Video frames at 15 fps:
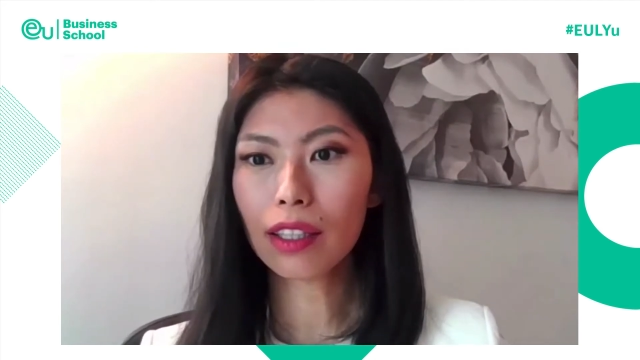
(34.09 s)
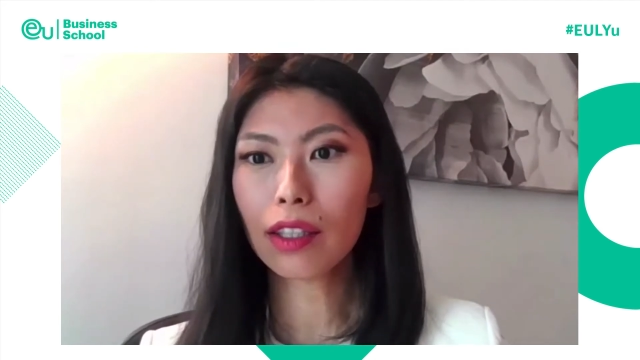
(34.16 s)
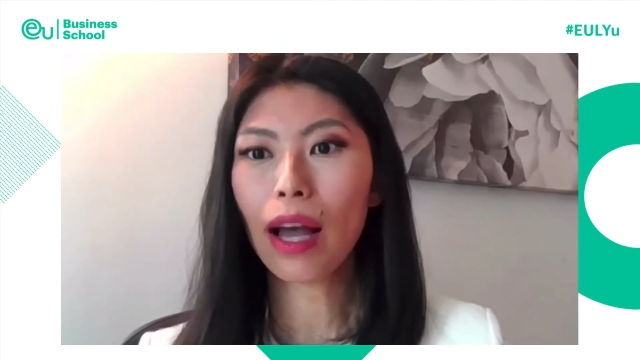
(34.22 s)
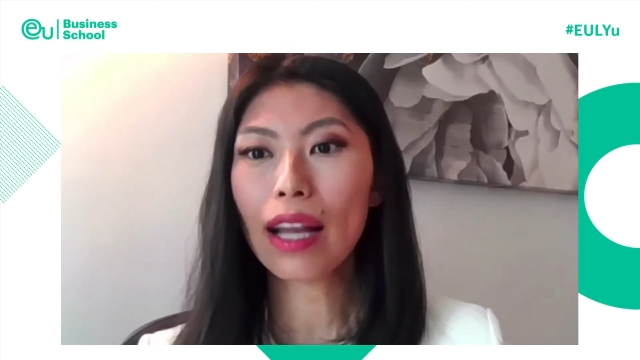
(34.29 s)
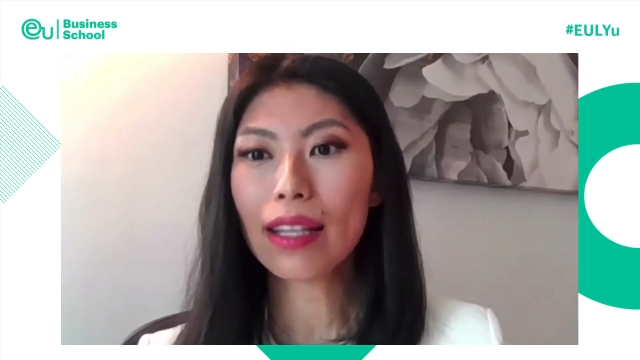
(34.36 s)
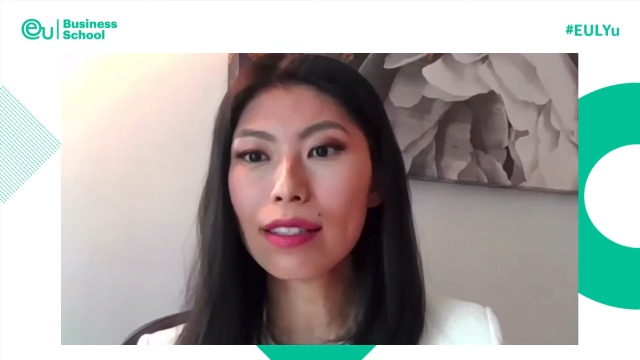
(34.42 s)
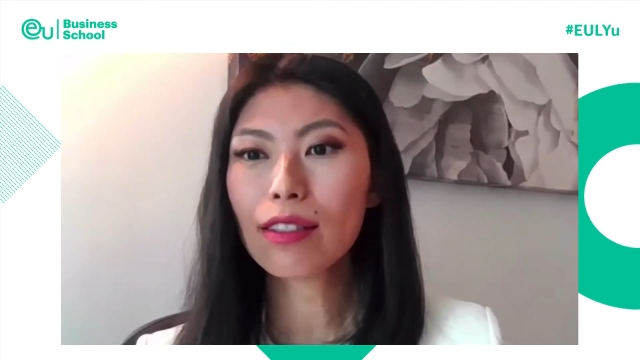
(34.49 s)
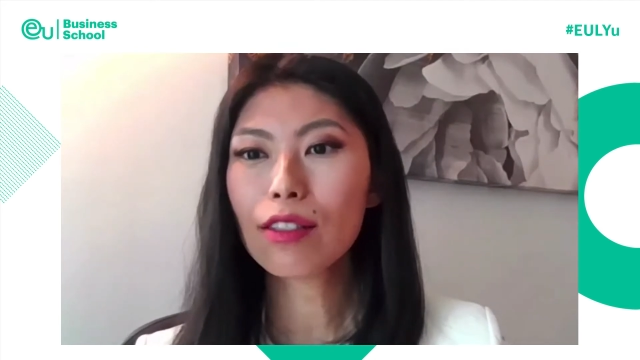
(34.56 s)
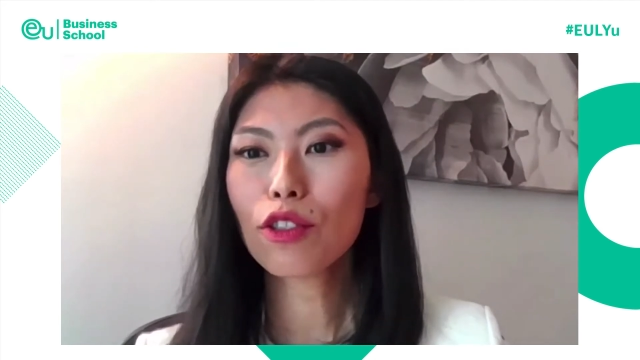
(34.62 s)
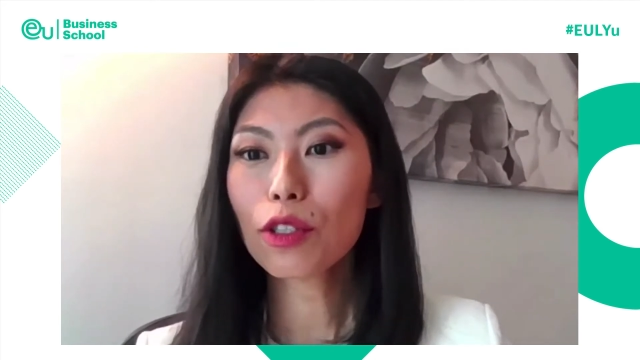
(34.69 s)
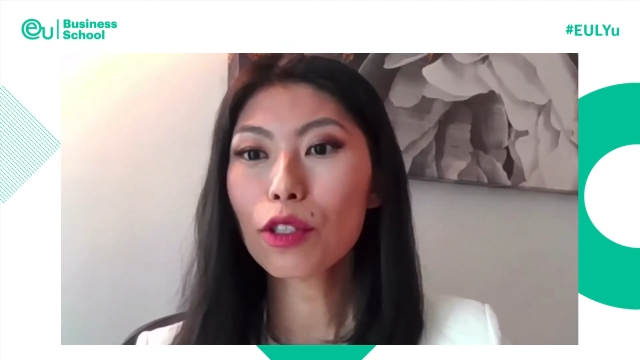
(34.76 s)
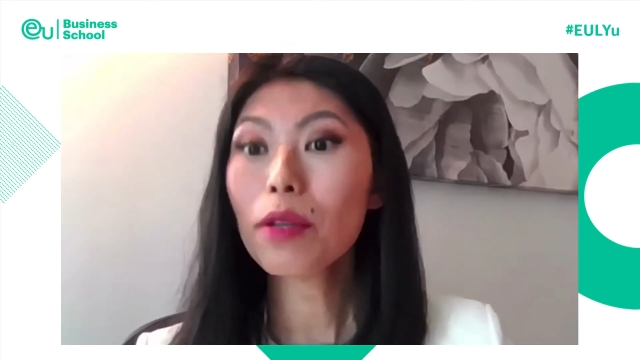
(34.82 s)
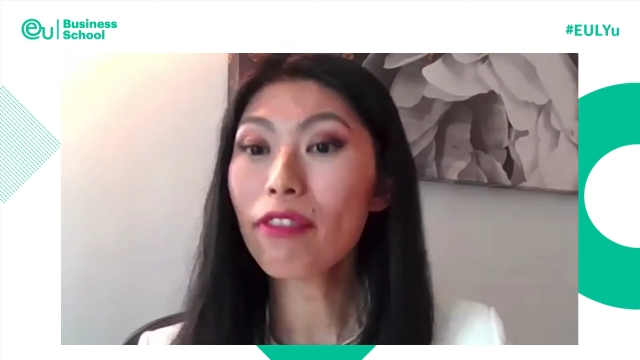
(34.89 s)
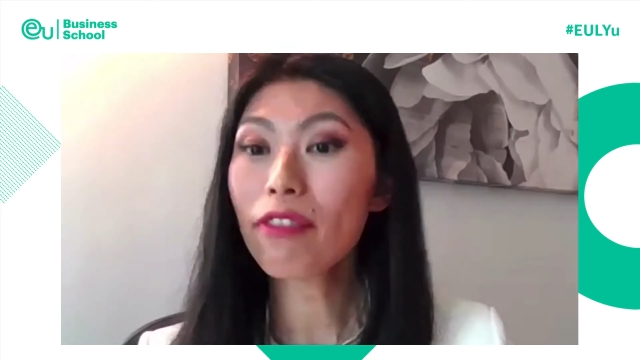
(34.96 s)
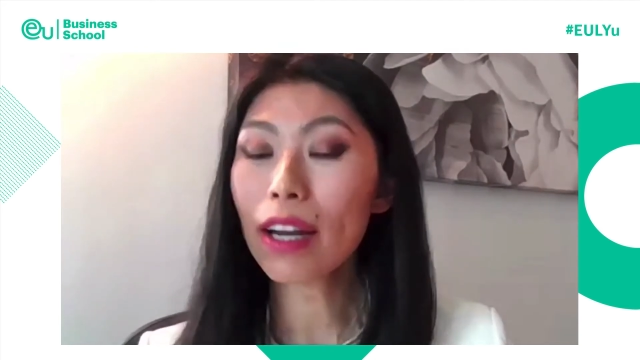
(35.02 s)
you know, as
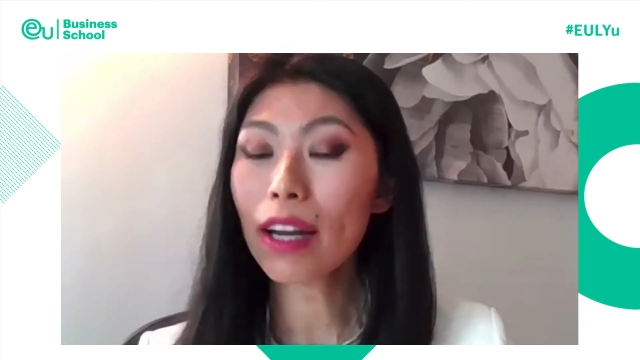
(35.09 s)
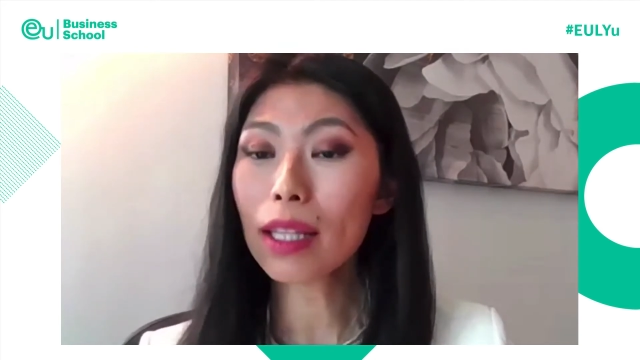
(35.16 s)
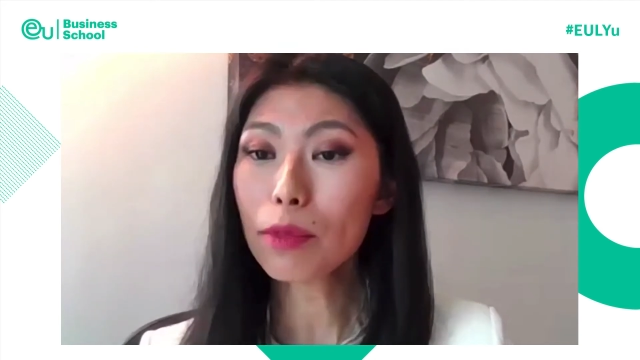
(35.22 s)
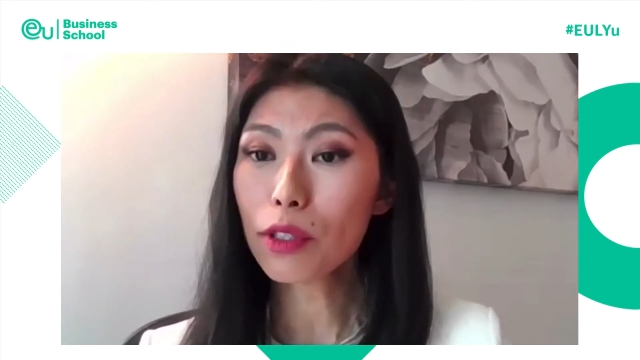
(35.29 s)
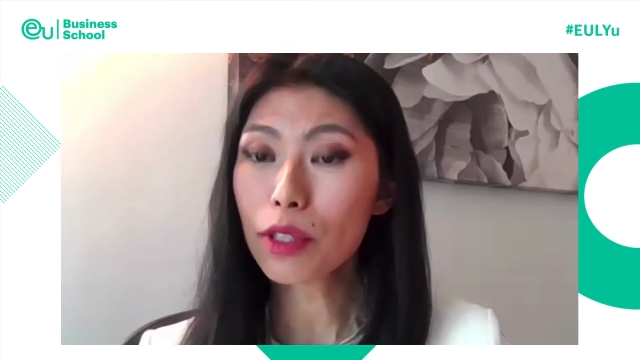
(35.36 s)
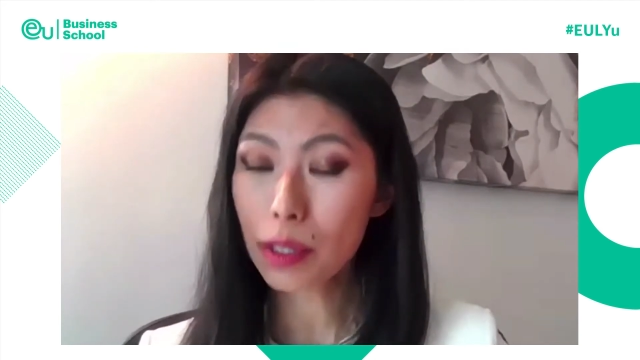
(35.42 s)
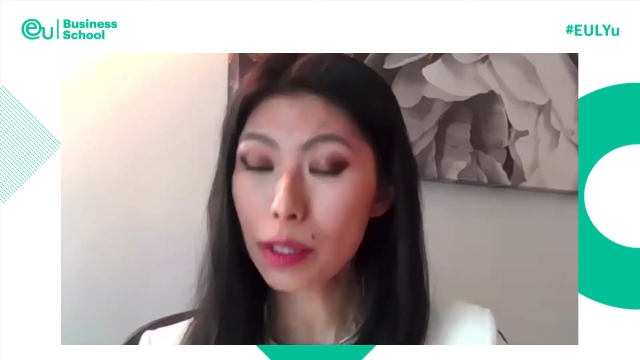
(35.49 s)
to invite them to